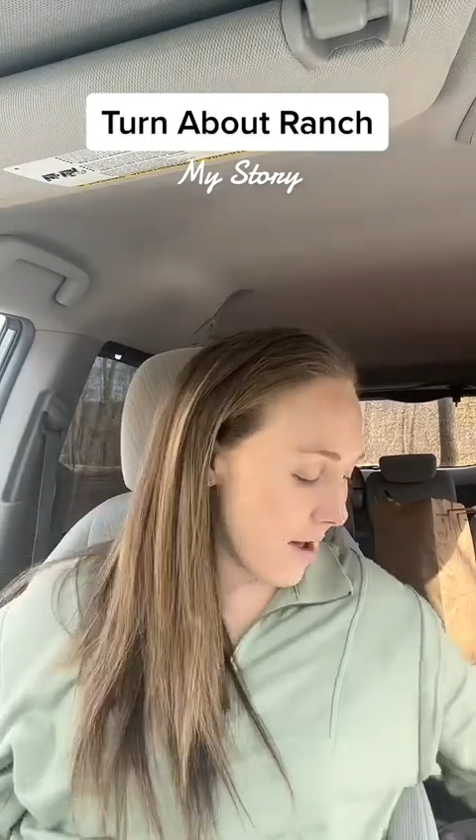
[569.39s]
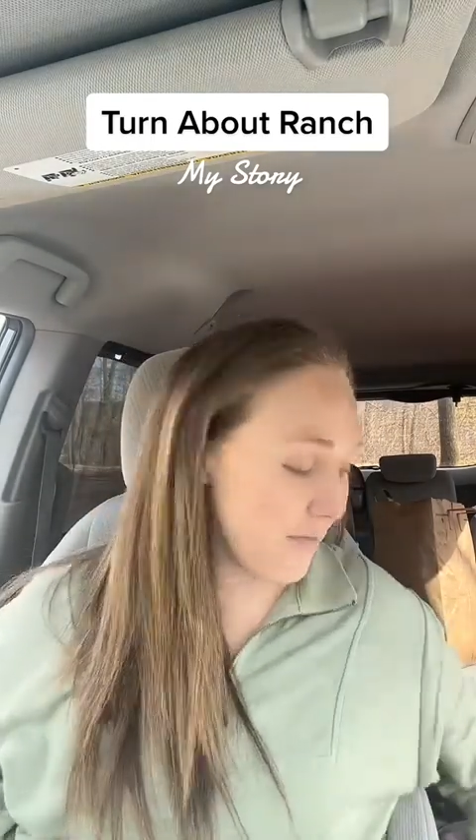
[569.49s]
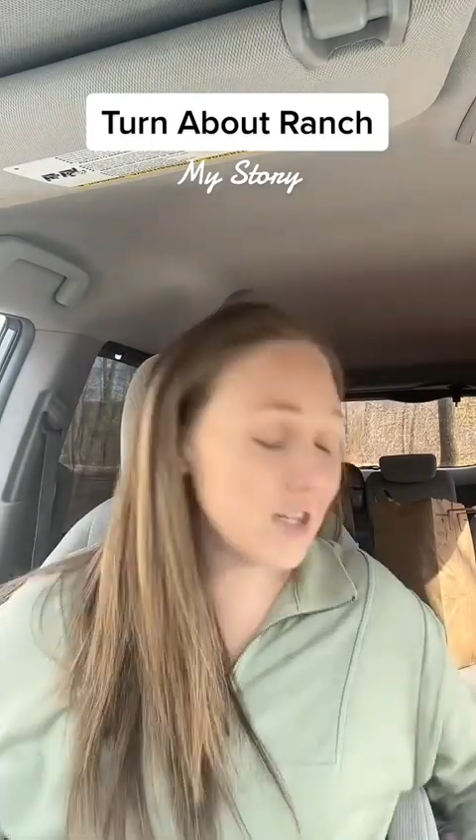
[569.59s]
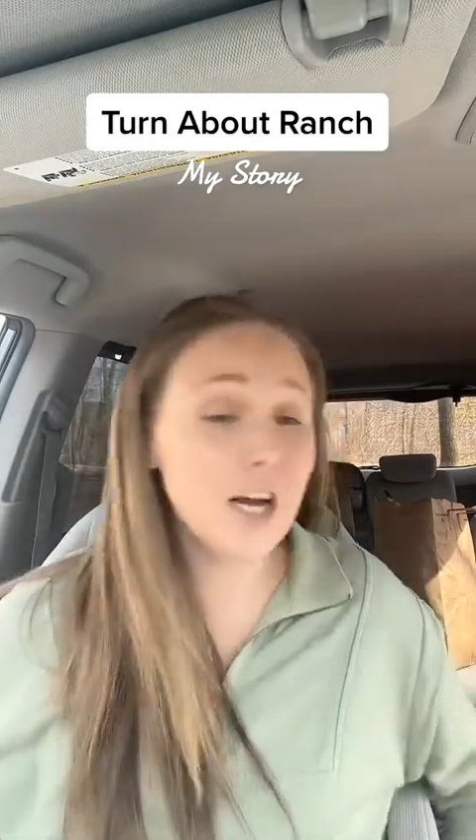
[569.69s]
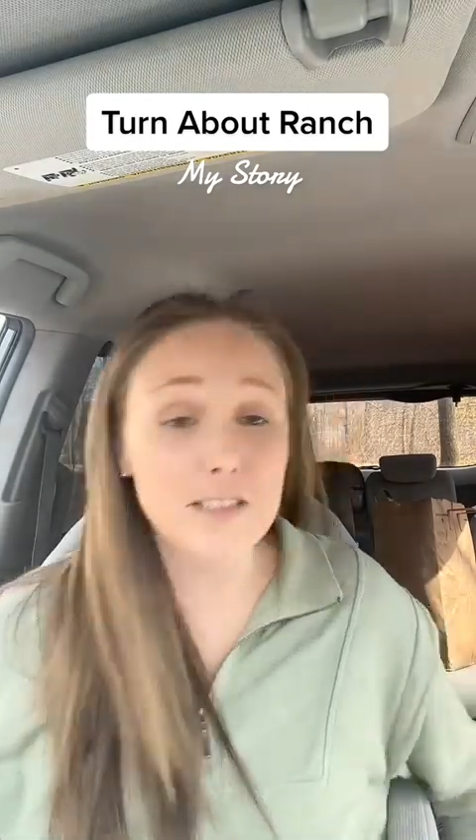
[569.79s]
I
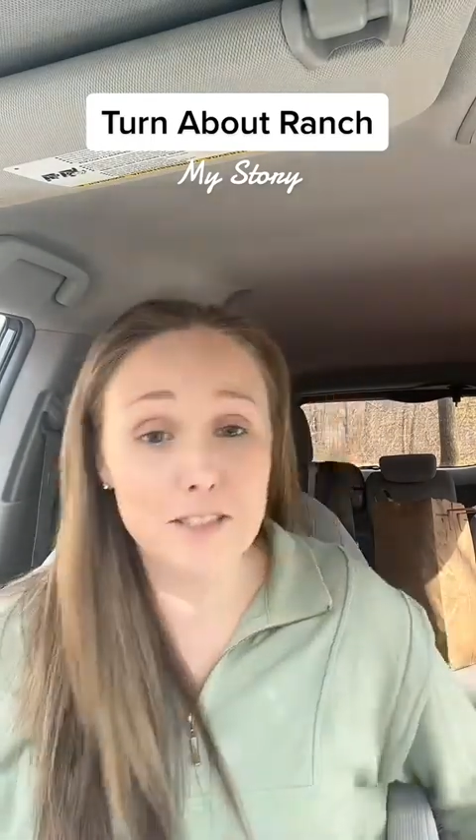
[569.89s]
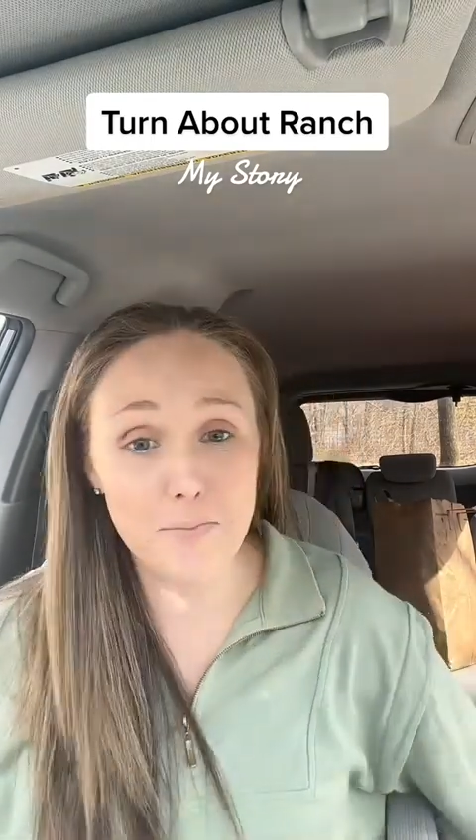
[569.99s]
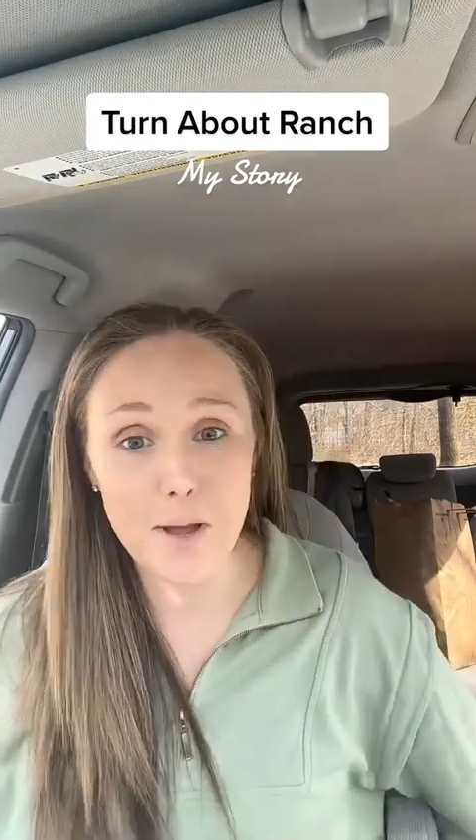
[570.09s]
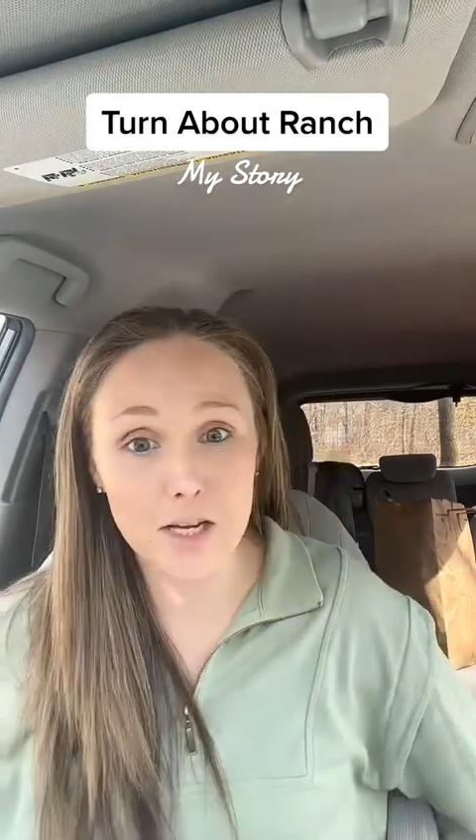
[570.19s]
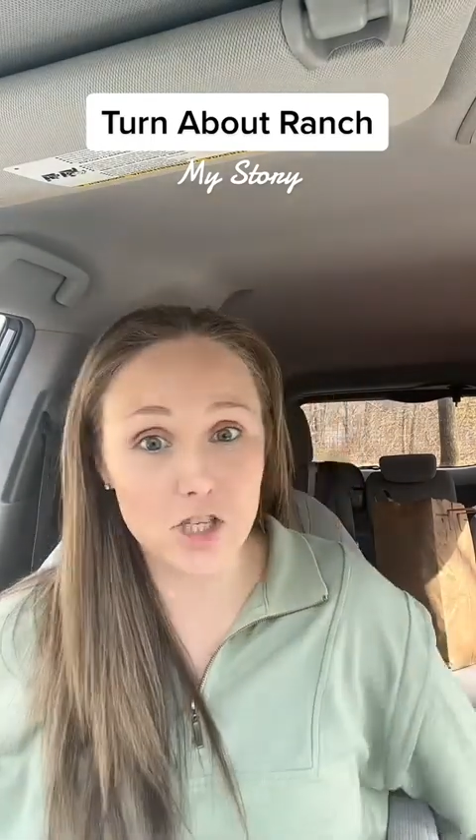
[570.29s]
have tons
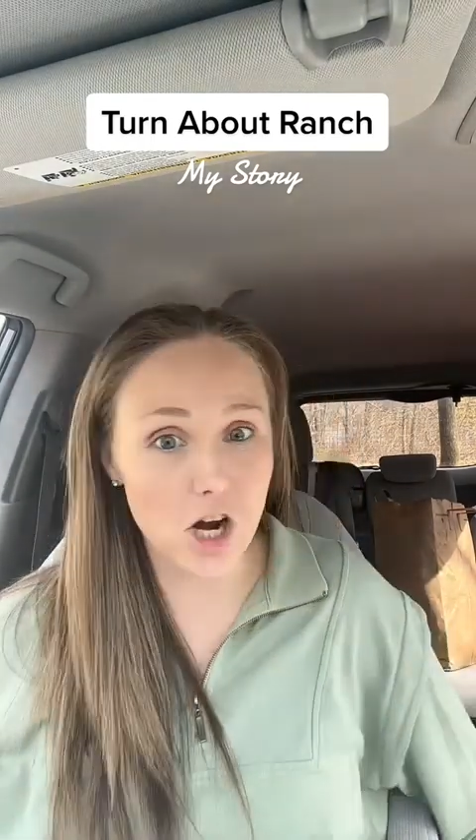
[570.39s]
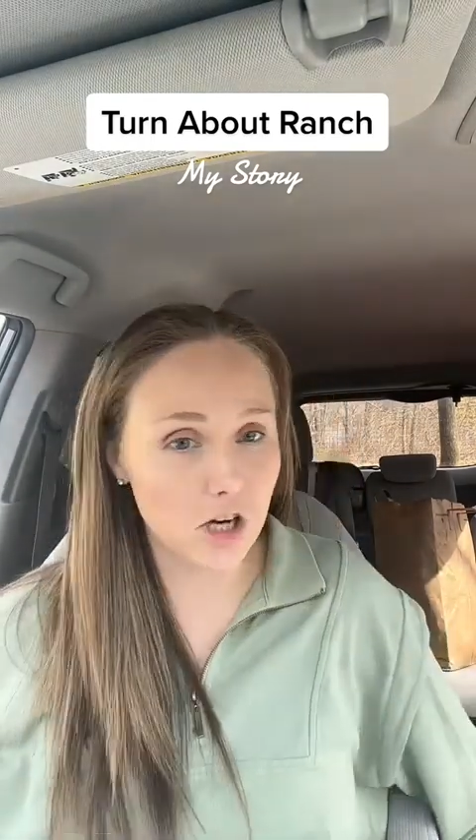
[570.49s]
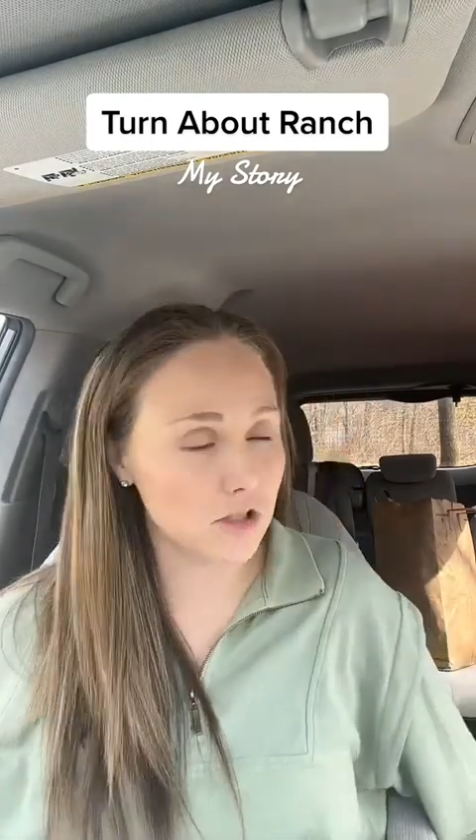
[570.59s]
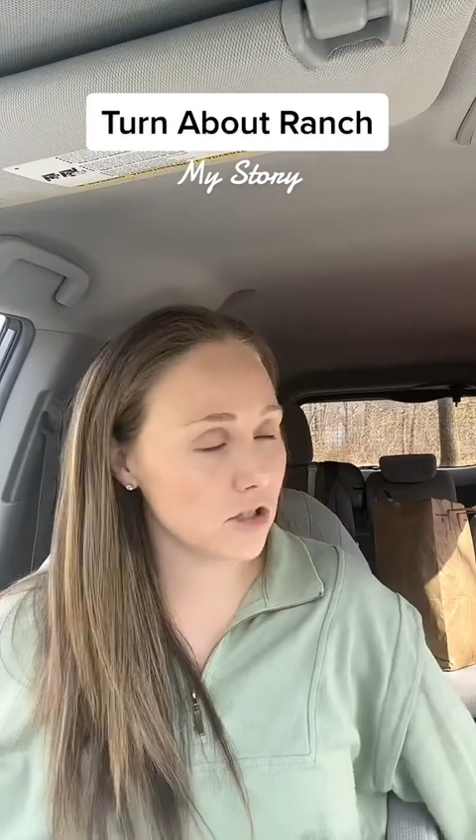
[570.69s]
of pictures,